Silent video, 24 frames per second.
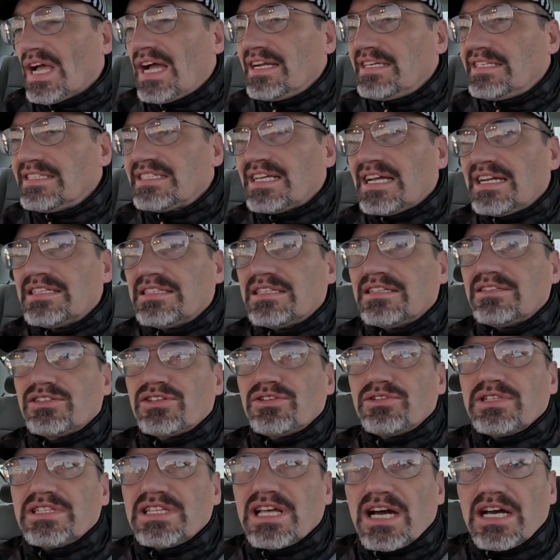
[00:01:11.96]
I decided to
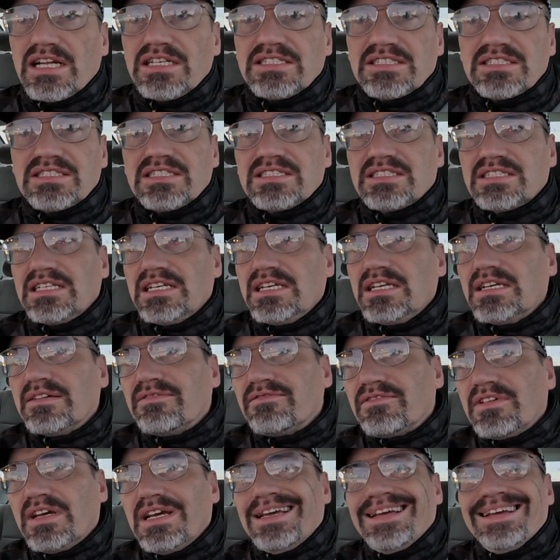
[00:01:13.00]
turn it on just to see
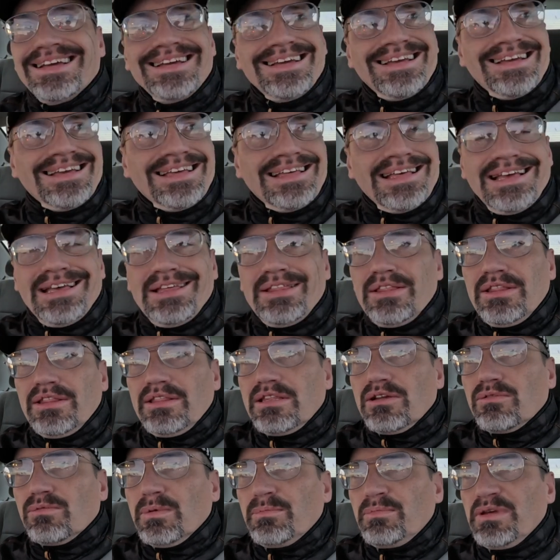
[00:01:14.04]
if
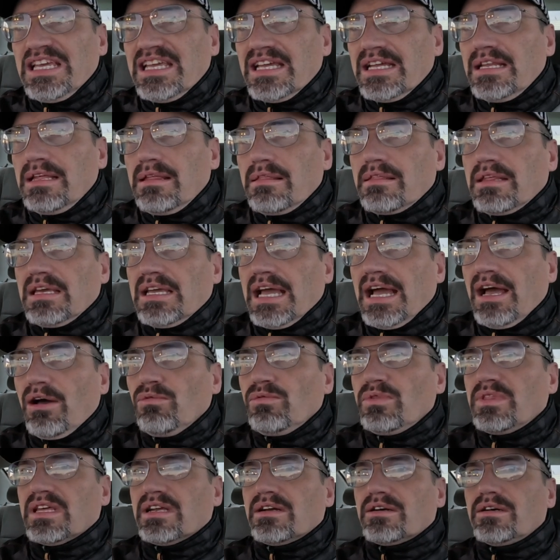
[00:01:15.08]
there would be anything
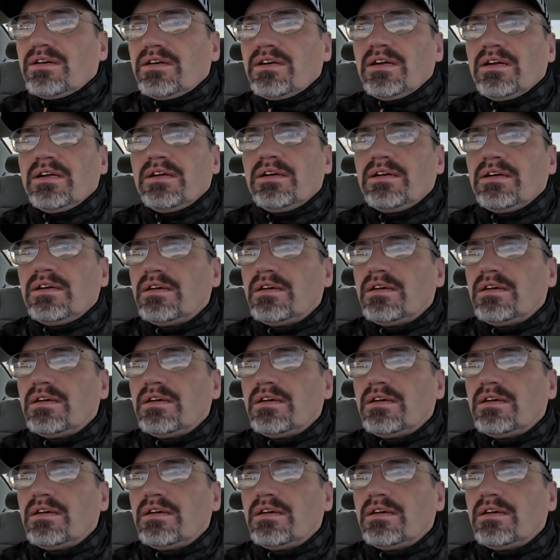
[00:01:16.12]
out there